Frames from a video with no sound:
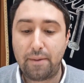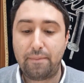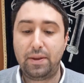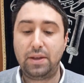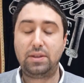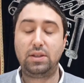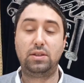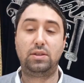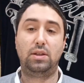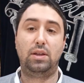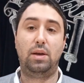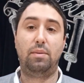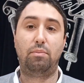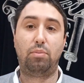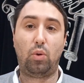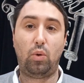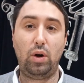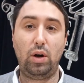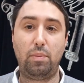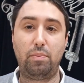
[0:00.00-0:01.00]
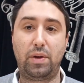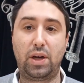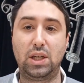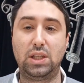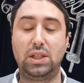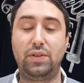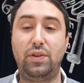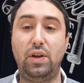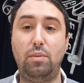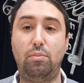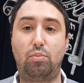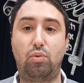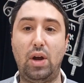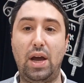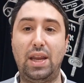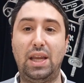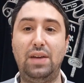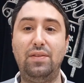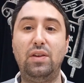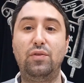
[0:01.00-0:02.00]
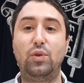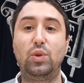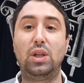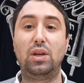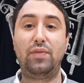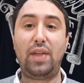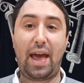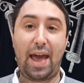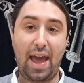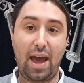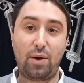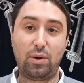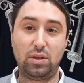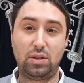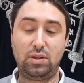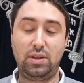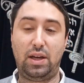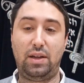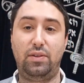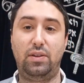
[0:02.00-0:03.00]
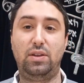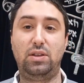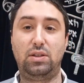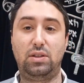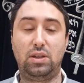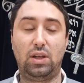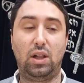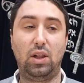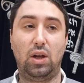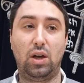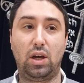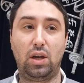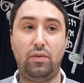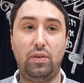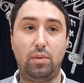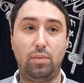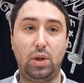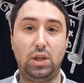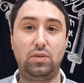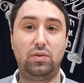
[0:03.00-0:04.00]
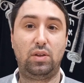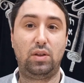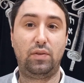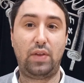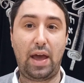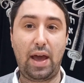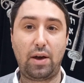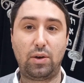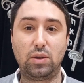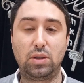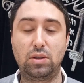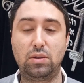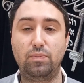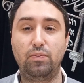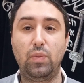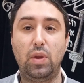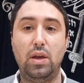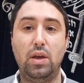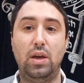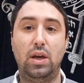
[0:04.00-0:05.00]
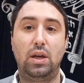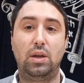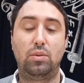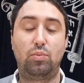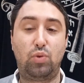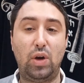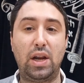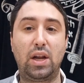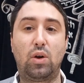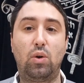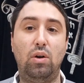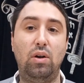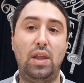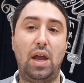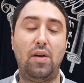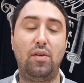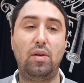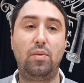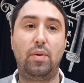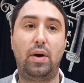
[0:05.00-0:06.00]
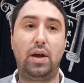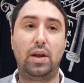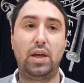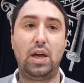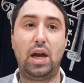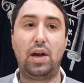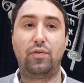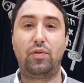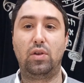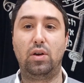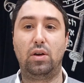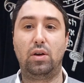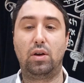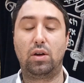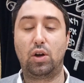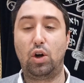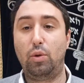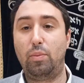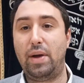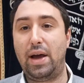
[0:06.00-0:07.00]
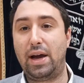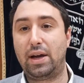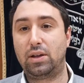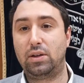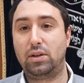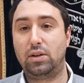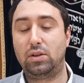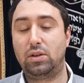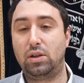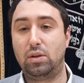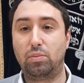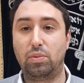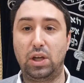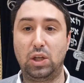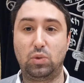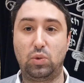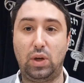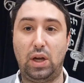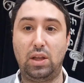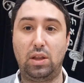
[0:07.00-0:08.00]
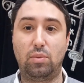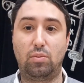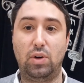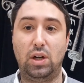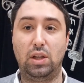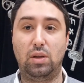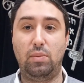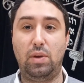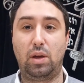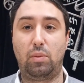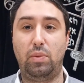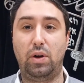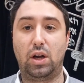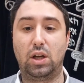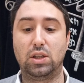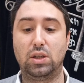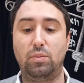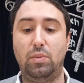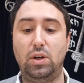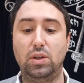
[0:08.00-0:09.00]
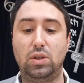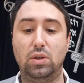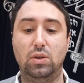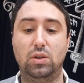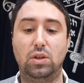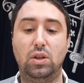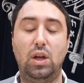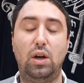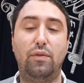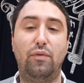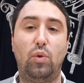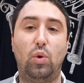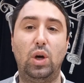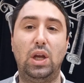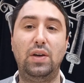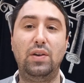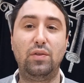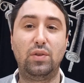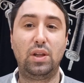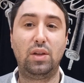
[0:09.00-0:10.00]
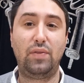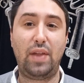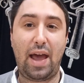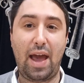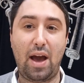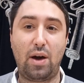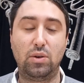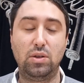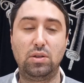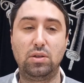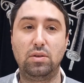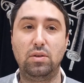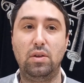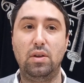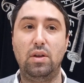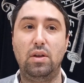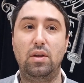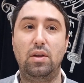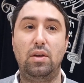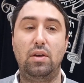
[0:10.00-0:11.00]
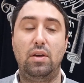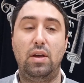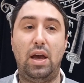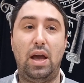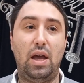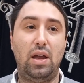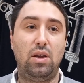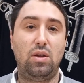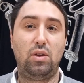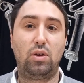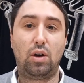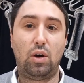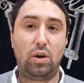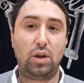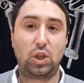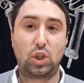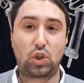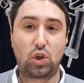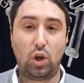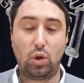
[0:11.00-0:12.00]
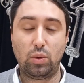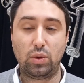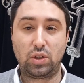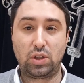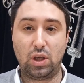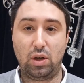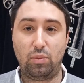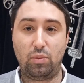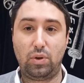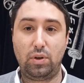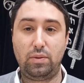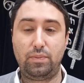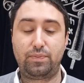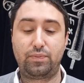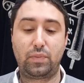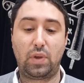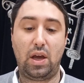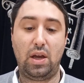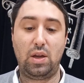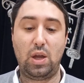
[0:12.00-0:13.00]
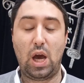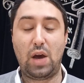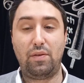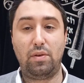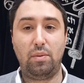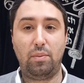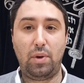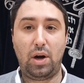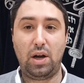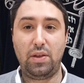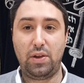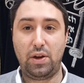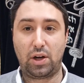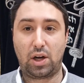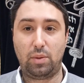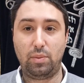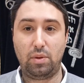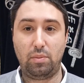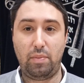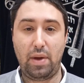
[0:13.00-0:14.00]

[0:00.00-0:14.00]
This is important because if you eat bread, even if you leave the house, now this is halacha even applies if you leave the house. The bread, according to everybody, you have to go back to the place where you ate the bread to make birkas hamazon. So therefore, even if you leave the house and you go on a stroll with someone and you have in mind that you're coming